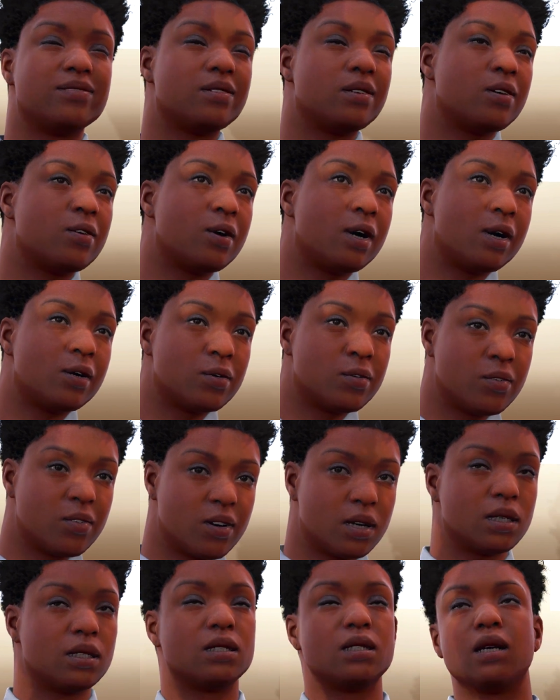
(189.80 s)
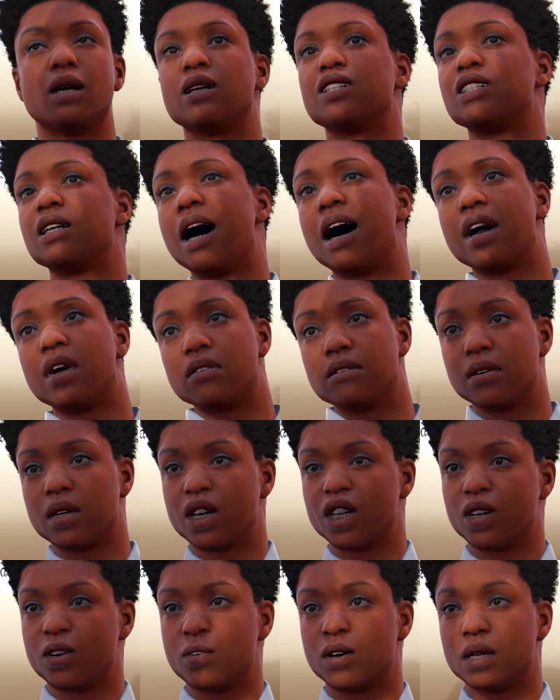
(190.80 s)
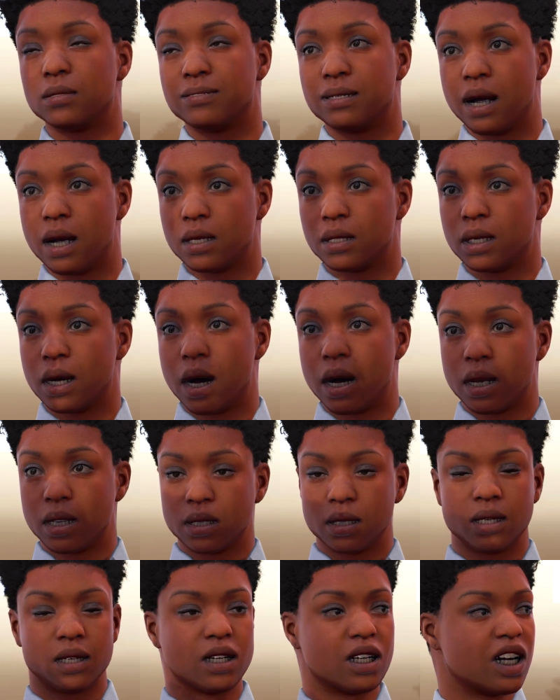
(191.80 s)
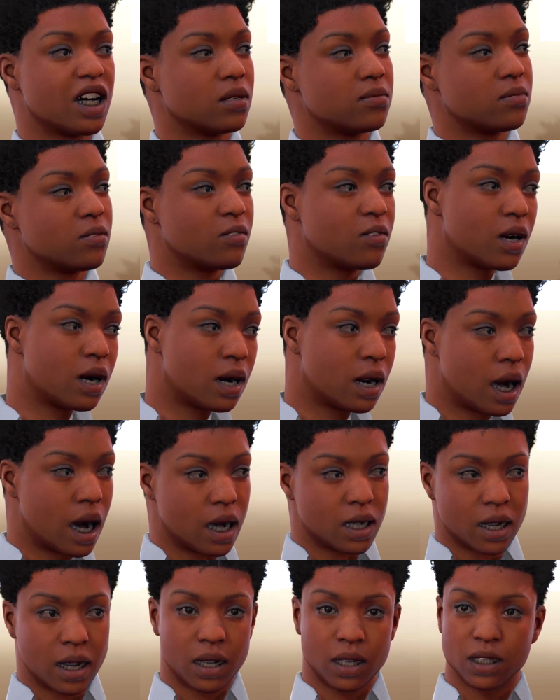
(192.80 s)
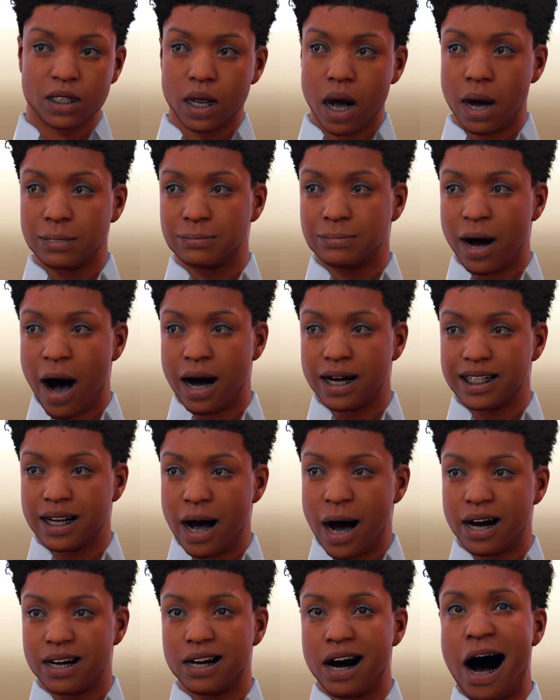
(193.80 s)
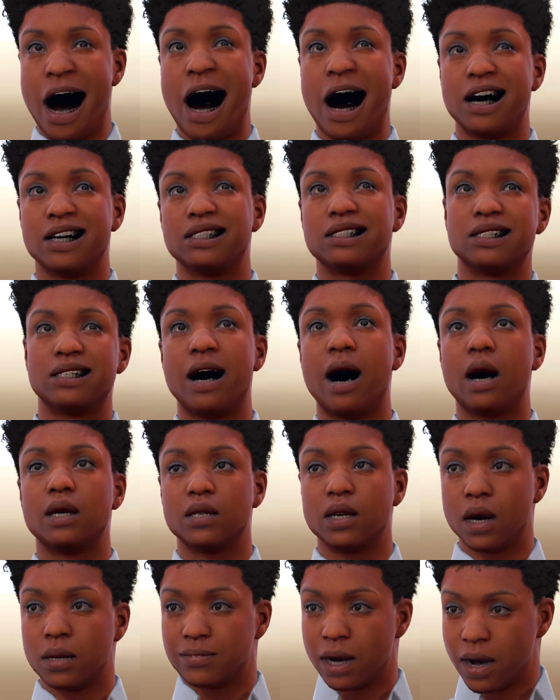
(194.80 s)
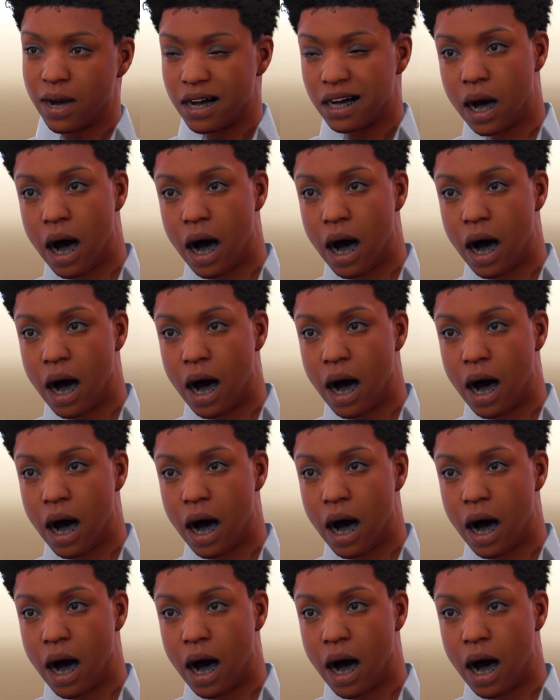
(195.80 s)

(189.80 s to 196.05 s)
you know what? I'm really sick and tired of the disrespect. This is Team Freak, not the Dom Pagnotti, I Italian American